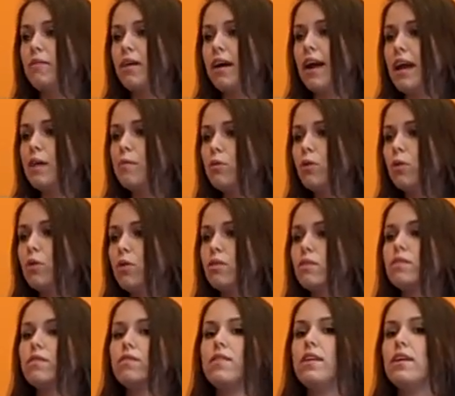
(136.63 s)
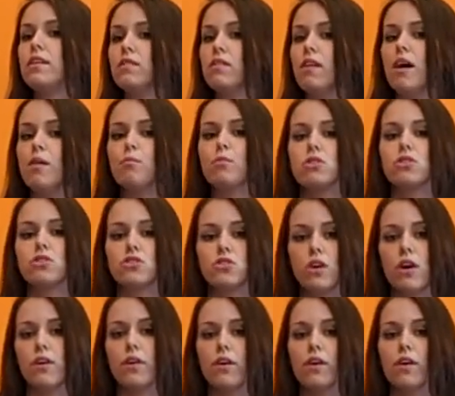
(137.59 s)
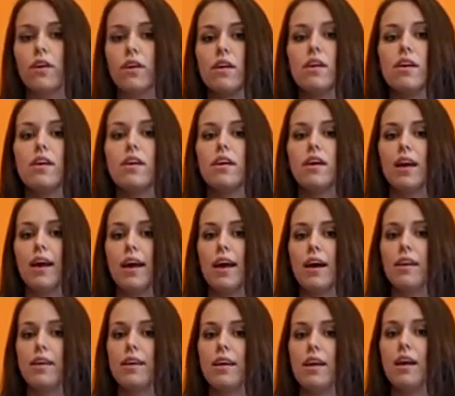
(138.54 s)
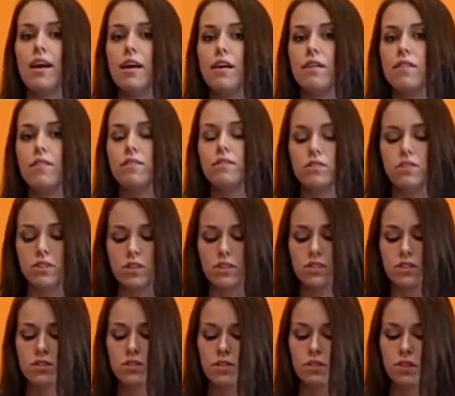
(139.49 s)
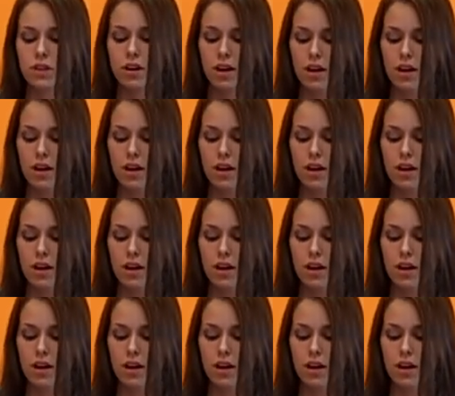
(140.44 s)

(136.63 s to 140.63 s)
able and a lot more stronger and just